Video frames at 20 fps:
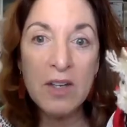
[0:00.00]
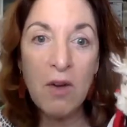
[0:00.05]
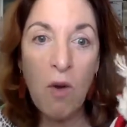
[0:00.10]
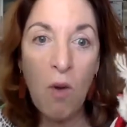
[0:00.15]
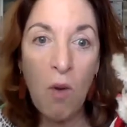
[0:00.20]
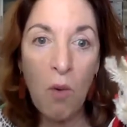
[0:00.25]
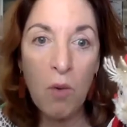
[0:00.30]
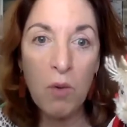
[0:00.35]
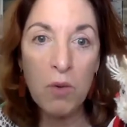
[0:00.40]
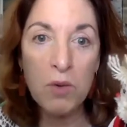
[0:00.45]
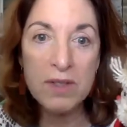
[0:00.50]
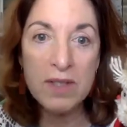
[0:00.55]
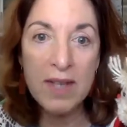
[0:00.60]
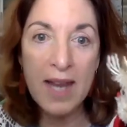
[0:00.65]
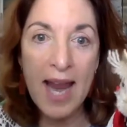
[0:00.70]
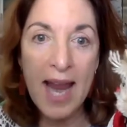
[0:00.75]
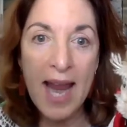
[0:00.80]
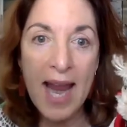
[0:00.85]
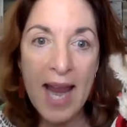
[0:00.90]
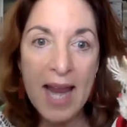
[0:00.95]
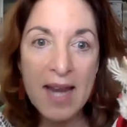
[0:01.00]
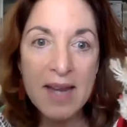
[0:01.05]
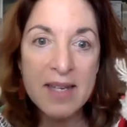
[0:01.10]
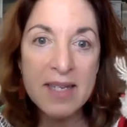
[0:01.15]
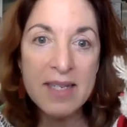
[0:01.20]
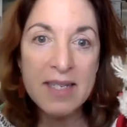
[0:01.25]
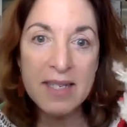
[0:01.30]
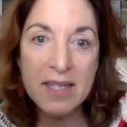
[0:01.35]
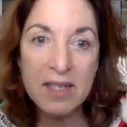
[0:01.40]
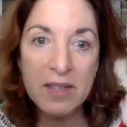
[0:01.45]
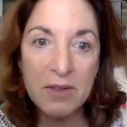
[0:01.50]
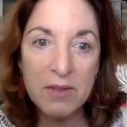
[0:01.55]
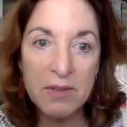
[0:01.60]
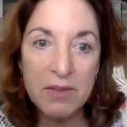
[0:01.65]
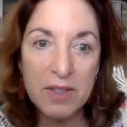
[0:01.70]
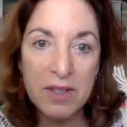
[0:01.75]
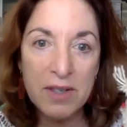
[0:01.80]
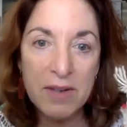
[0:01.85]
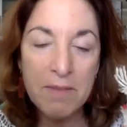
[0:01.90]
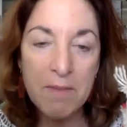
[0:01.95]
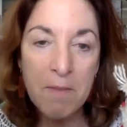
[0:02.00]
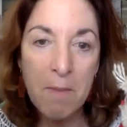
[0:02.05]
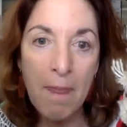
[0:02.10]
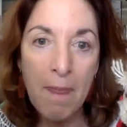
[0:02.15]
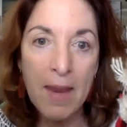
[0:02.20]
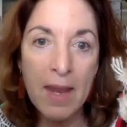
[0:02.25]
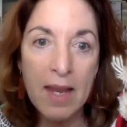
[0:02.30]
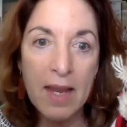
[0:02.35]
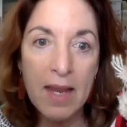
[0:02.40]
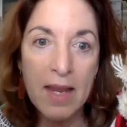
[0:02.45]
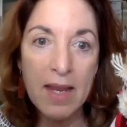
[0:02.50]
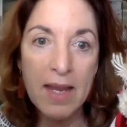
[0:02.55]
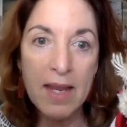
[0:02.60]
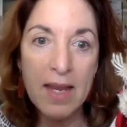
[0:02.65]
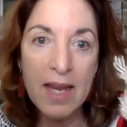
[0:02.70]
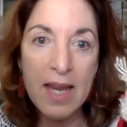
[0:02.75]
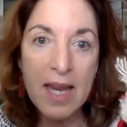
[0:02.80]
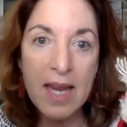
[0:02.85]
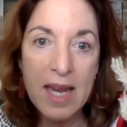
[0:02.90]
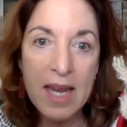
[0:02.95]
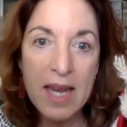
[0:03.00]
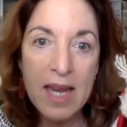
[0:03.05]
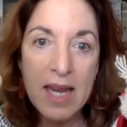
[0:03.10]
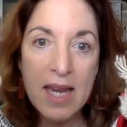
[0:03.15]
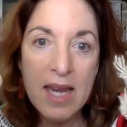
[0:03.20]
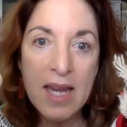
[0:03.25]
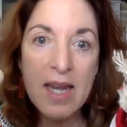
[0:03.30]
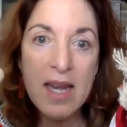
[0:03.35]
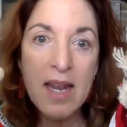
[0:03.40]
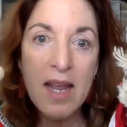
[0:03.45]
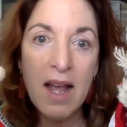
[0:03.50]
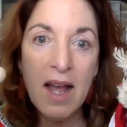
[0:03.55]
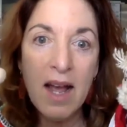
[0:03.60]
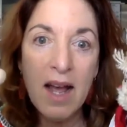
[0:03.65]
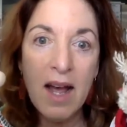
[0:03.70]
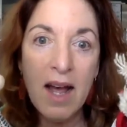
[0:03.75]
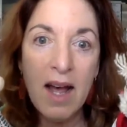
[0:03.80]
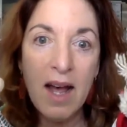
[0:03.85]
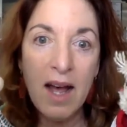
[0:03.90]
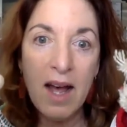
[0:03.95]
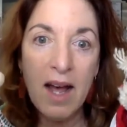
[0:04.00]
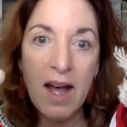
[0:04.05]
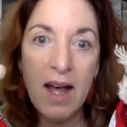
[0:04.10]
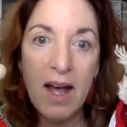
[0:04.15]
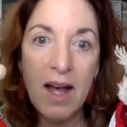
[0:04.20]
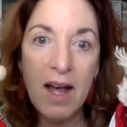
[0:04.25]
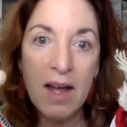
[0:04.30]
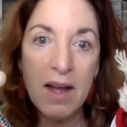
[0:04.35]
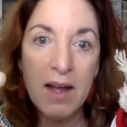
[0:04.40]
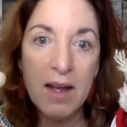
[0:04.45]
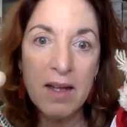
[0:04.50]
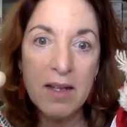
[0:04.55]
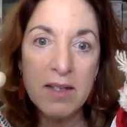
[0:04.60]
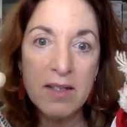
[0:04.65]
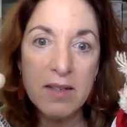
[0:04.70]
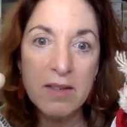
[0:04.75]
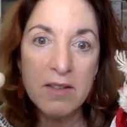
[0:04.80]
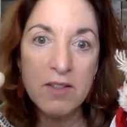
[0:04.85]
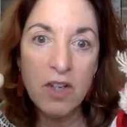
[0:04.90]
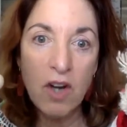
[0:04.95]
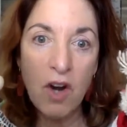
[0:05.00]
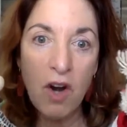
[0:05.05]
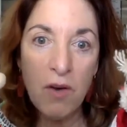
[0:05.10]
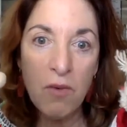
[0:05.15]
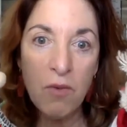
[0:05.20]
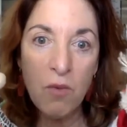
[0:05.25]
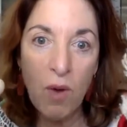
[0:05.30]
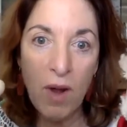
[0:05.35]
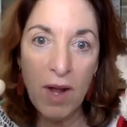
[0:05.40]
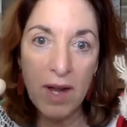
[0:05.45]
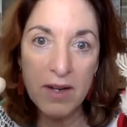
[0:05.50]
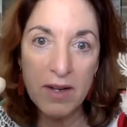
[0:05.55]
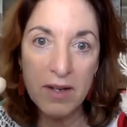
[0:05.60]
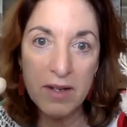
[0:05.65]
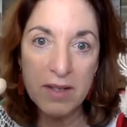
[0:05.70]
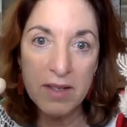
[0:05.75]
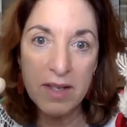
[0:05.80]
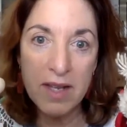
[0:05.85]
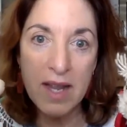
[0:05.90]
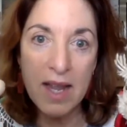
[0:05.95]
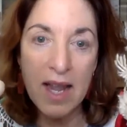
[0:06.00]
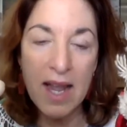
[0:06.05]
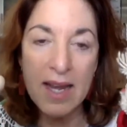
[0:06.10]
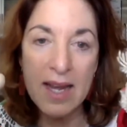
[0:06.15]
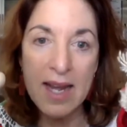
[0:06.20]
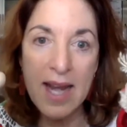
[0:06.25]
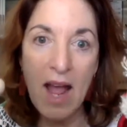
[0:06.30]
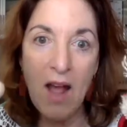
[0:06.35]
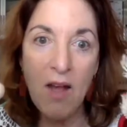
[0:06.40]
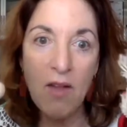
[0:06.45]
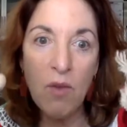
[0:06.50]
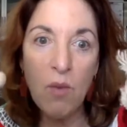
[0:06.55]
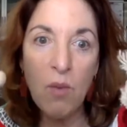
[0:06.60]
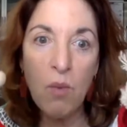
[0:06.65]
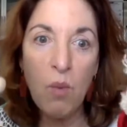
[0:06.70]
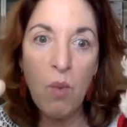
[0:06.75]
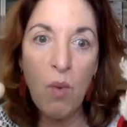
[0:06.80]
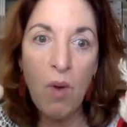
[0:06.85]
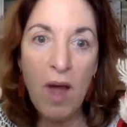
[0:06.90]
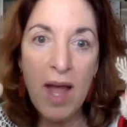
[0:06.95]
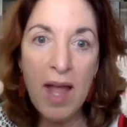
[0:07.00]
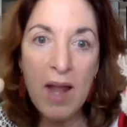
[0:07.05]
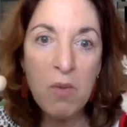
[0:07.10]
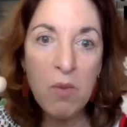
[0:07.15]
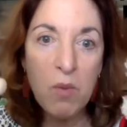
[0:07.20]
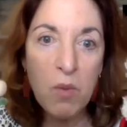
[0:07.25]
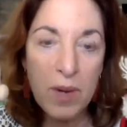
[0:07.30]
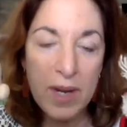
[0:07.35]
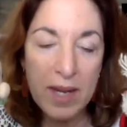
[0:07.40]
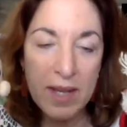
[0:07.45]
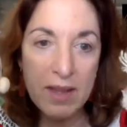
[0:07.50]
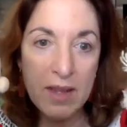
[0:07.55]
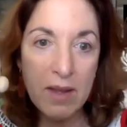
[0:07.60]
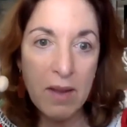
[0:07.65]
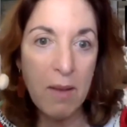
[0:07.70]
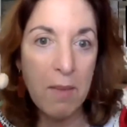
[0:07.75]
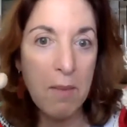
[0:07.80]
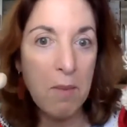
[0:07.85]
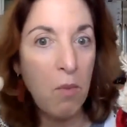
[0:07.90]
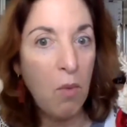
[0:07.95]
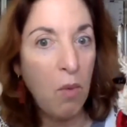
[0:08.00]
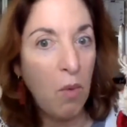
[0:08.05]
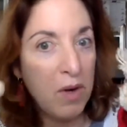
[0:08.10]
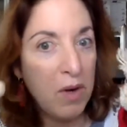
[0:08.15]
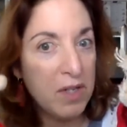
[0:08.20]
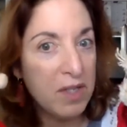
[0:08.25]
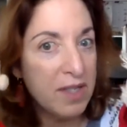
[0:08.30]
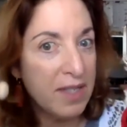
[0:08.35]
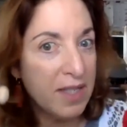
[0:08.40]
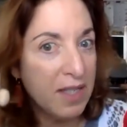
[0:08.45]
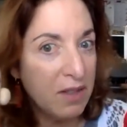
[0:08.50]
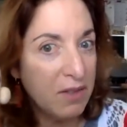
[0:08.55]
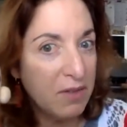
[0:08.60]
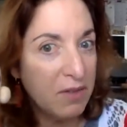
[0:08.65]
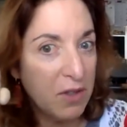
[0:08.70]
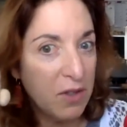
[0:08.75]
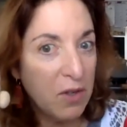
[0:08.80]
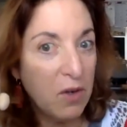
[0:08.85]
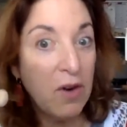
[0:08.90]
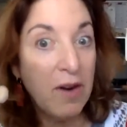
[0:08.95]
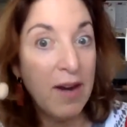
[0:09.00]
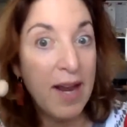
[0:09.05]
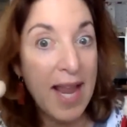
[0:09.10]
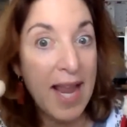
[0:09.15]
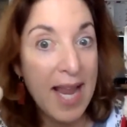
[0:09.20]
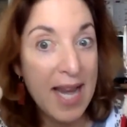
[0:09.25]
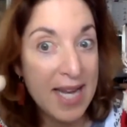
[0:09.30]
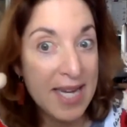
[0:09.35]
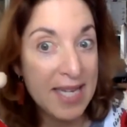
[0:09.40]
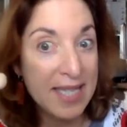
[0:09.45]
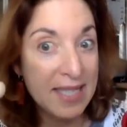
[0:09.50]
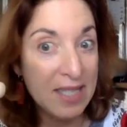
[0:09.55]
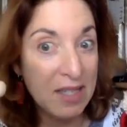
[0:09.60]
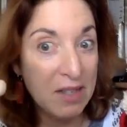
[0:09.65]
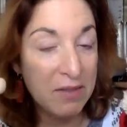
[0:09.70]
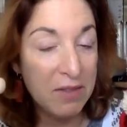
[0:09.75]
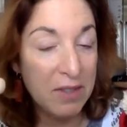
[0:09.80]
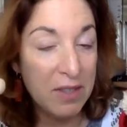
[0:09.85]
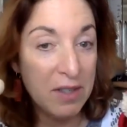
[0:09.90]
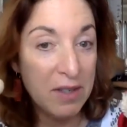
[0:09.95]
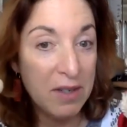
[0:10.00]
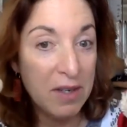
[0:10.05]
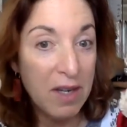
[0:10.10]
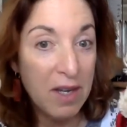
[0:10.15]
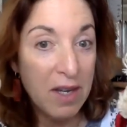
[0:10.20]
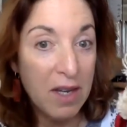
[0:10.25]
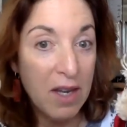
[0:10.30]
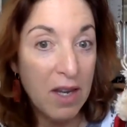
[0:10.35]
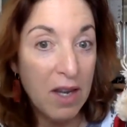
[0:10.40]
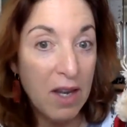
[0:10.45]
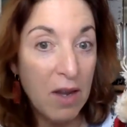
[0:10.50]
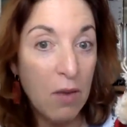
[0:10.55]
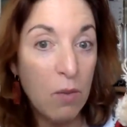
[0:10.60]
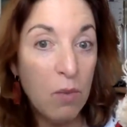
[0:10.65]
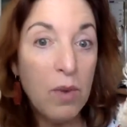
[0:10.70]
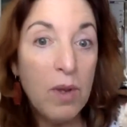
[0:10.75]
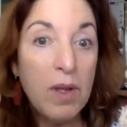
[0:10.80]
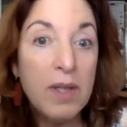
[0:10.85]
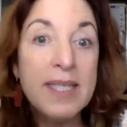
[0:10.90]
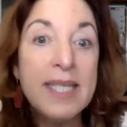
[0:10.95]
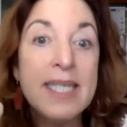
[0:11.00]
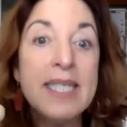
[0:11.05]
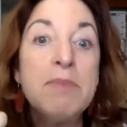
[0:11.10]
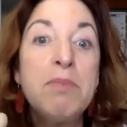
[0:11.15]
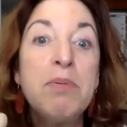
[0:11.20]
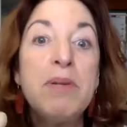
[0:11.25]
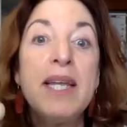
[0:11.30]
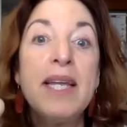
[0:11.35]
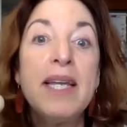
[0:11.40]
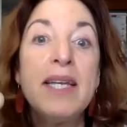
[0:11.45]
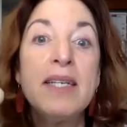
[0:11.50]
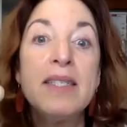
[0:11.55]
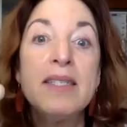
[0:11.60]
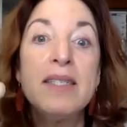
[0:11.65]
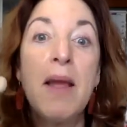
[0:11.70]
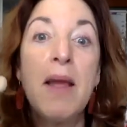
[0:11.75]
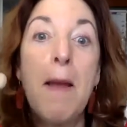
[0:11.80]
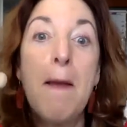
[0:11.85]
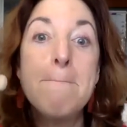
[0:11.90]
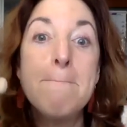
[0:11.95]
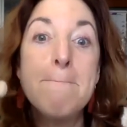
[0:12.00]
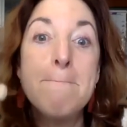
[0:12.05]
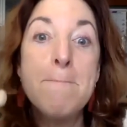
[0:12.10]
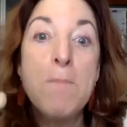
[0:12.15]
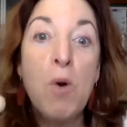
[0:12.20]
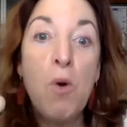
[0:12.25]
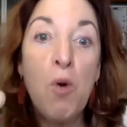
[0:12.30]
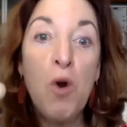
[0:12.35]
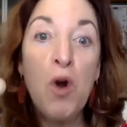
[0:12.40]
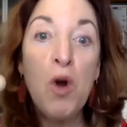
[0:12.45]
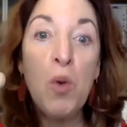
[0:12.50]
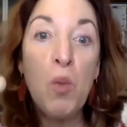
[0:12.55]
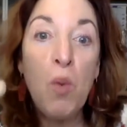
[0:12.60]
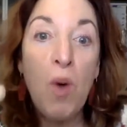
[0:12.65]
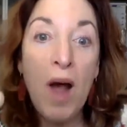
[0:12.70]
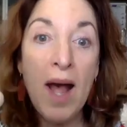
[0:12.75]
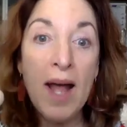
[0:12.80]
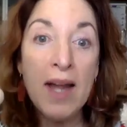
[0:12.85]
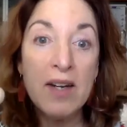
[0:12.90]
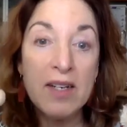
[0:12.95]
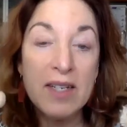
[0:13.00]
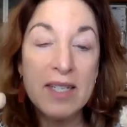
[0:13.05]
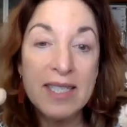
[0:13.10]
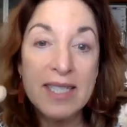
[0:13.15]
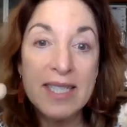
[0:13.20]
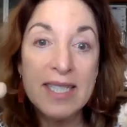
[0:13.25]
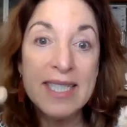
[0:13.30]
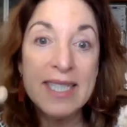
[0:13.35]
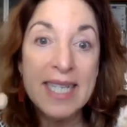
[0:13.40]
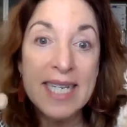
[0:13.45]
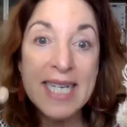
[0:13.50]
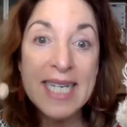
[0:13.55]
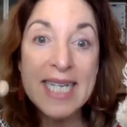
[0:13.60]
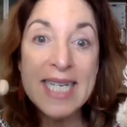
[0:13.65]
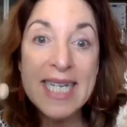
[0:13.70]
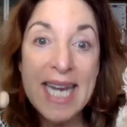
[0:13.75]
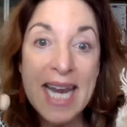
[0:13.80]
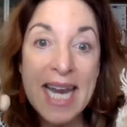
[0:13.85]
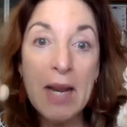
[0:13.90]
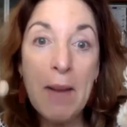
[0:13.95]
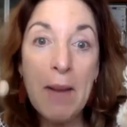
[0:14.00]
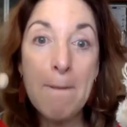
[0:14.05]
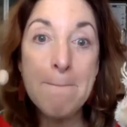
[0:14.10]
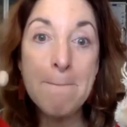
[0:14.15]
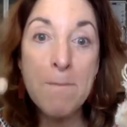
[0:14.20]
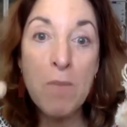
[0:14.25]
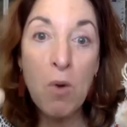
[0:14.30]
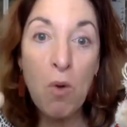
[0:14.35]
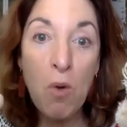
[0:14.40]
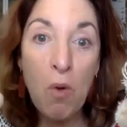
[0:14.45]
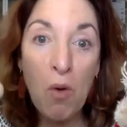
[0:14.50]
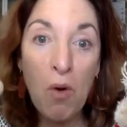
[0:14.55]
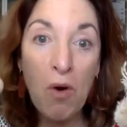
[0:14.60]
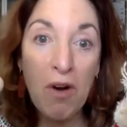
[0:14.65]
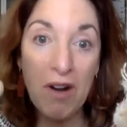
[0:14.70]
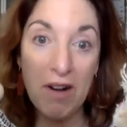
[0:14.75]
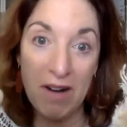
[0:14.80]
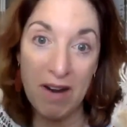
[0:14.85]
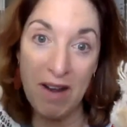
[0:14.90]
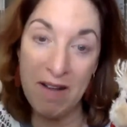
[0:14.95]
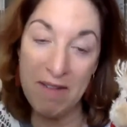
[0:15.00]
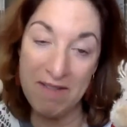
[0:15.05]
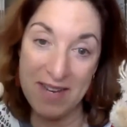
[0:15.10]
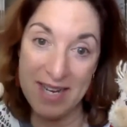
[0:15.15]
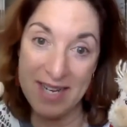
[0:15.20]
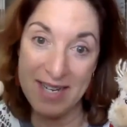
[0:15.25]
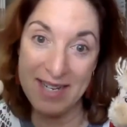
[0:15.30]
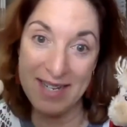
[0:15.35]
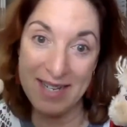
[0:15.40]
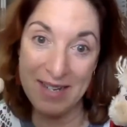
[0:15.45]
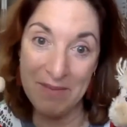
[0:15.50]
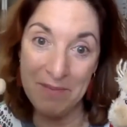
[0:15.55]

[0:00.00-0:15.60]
gold and the silver in a jar of water. Now, the one with more silver or any silver will displace more water because it's going to take more of it.